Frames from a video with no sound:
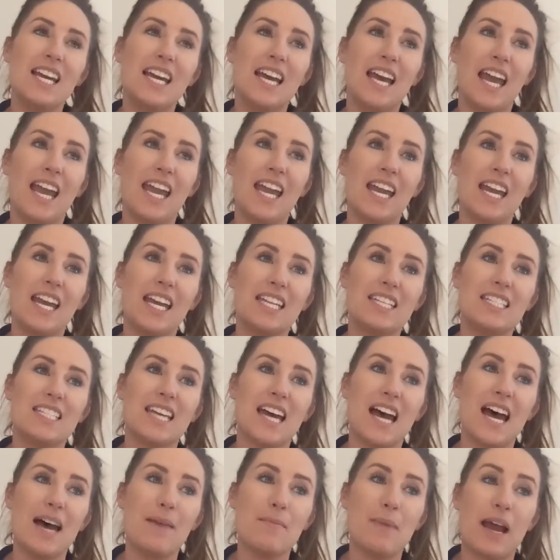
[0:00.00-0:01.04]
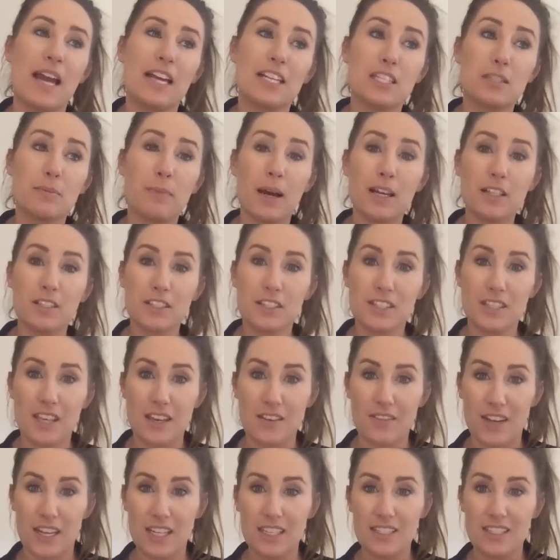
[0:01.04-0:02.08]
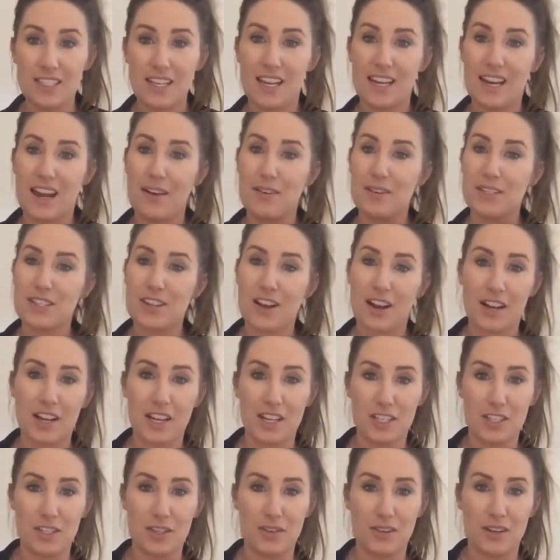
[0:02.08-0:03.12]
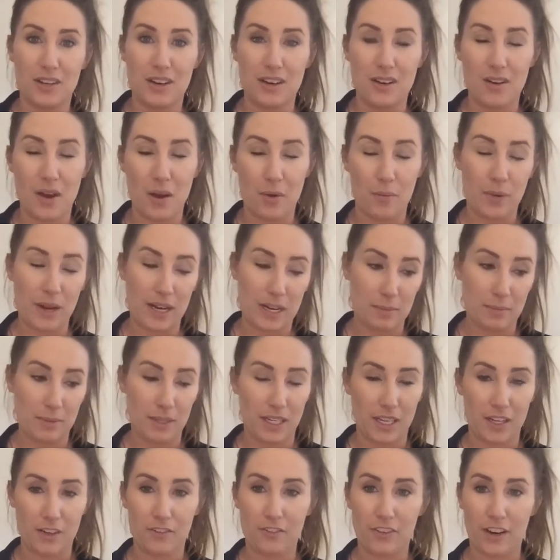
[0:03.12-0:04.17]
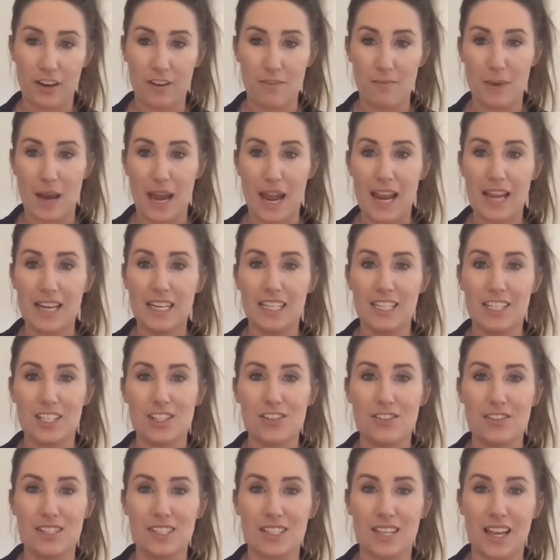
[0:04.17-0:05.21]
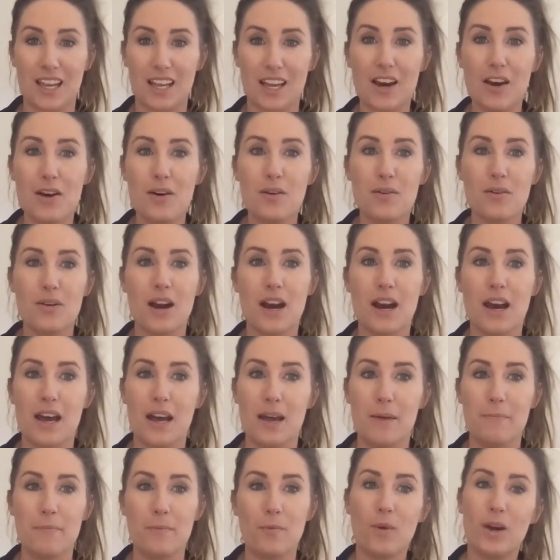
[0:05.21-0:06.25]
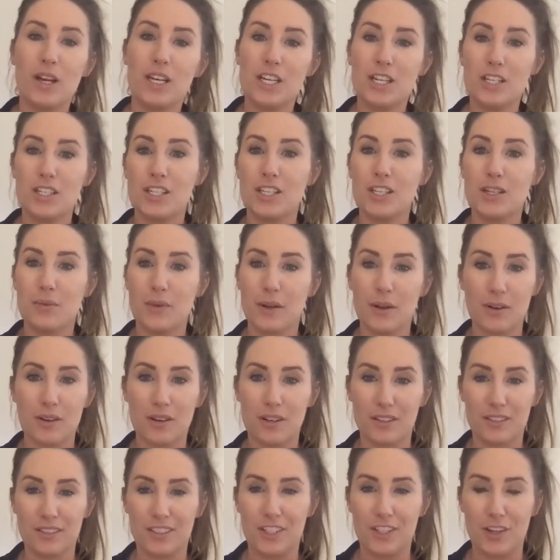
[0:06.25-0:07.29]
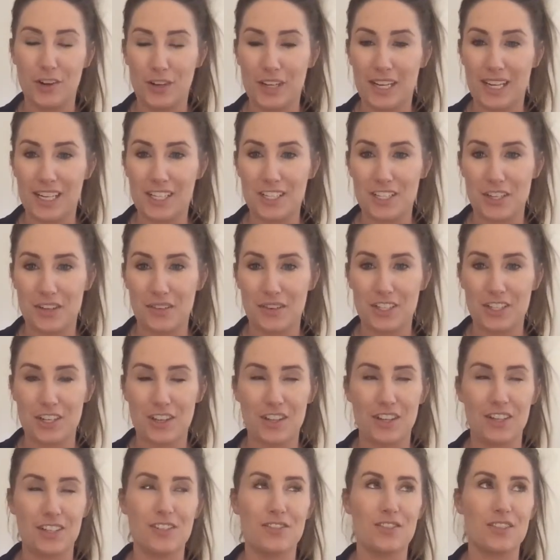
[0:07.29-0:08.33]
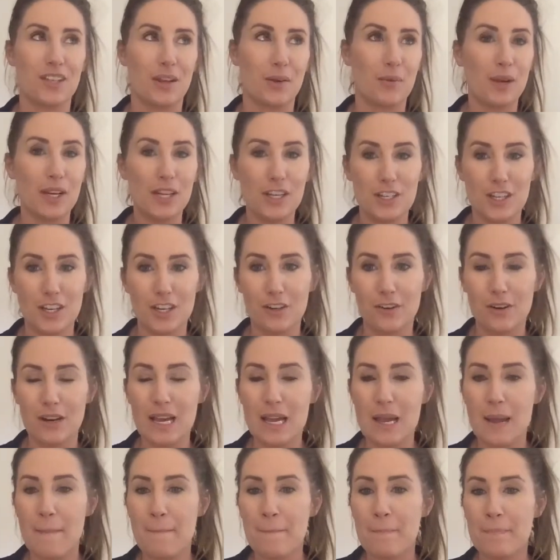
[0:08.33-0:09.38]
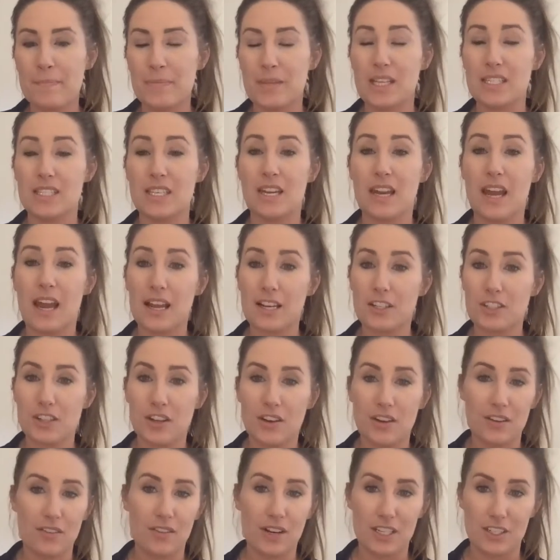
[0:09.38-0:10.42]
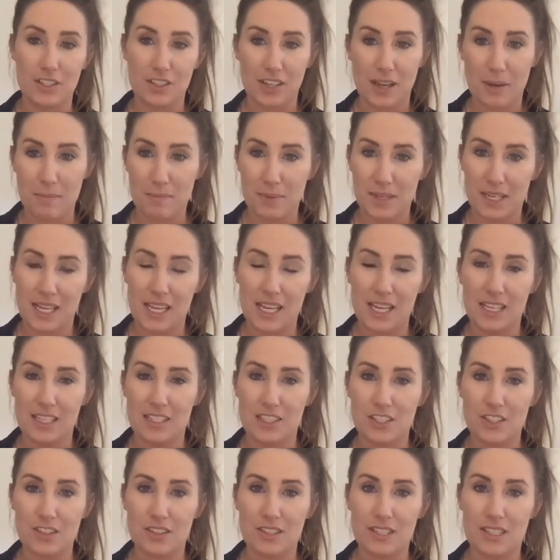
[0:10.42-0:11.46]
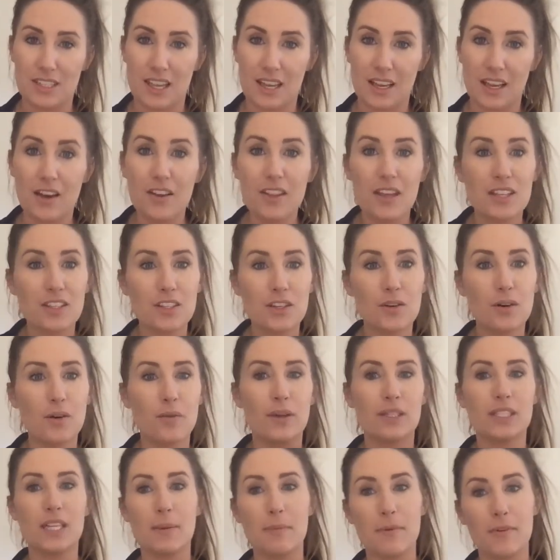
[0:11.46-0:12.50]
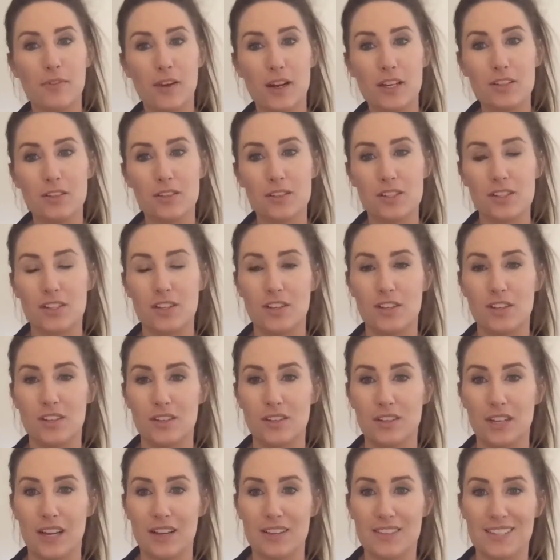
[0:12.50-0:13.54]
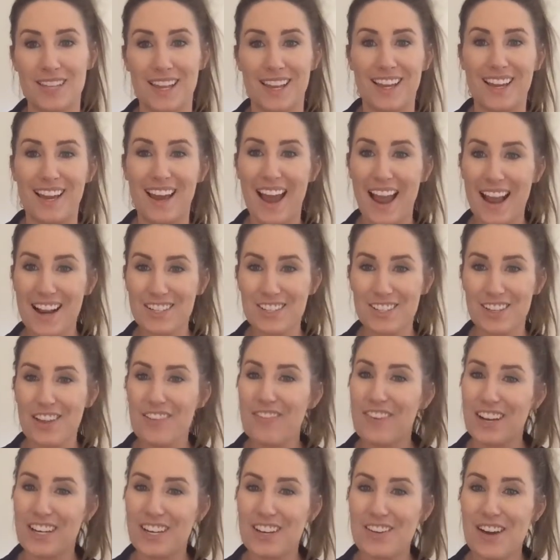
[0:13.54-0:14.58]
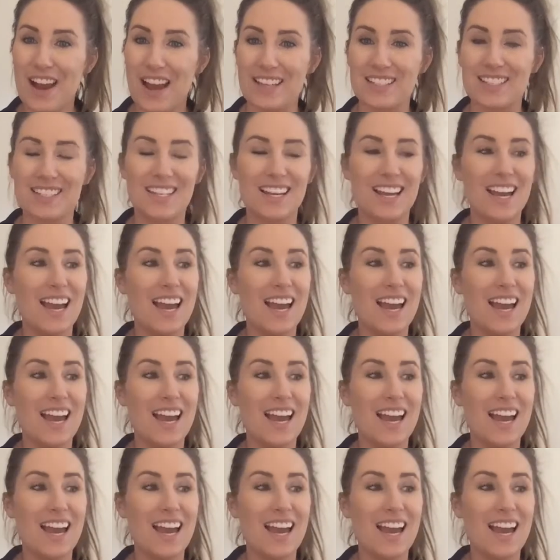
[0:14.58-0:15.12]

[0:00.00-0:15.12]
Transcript: And I had sponsored the event, and I was talking to a wedding planner friend of mine, and she was like, "Oh, what do you do?" We were, getting to know each other. She was like, "What do you do?" And I said, "I actually own a rental company." And she was like, "Oh, that's cool. What type of rentals do you do?" And I was like, "Actually, funny you asked.